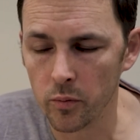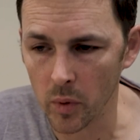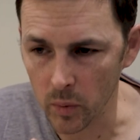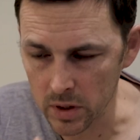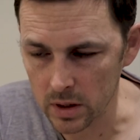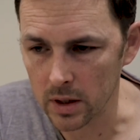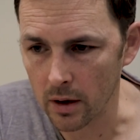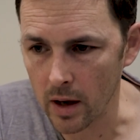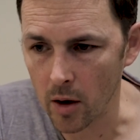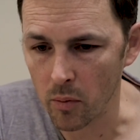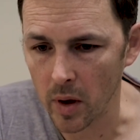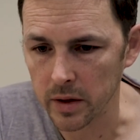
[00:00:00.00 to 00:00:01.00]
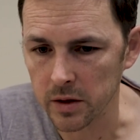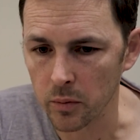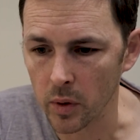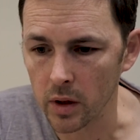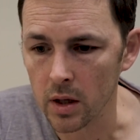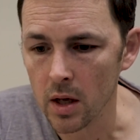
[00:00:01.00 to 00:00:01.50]
but we didn't know how bad it'd
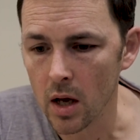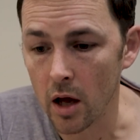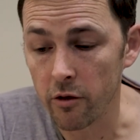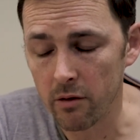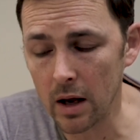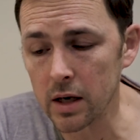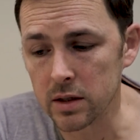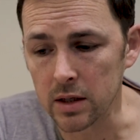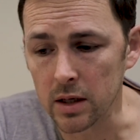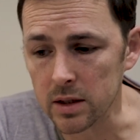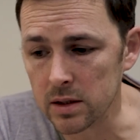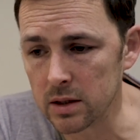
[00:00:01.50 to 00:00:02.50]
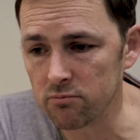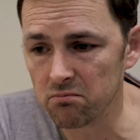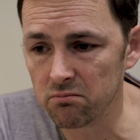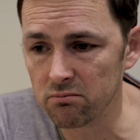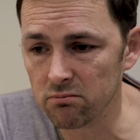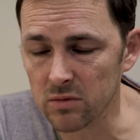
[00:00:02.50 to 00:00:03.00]
be. And the reality is,
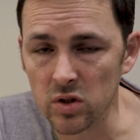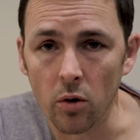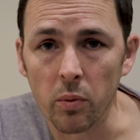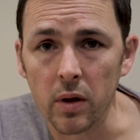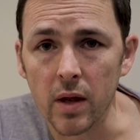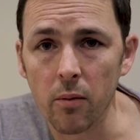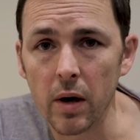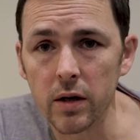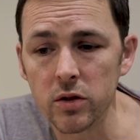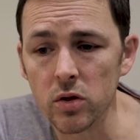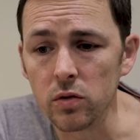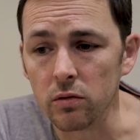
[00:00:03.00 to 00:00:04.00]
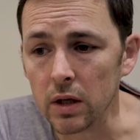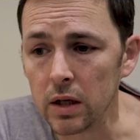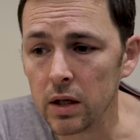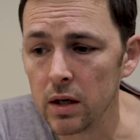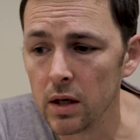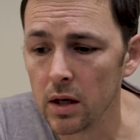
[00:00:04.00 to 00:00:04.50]
it's not been that bad at all,
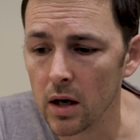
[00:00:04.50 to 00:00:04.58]
really.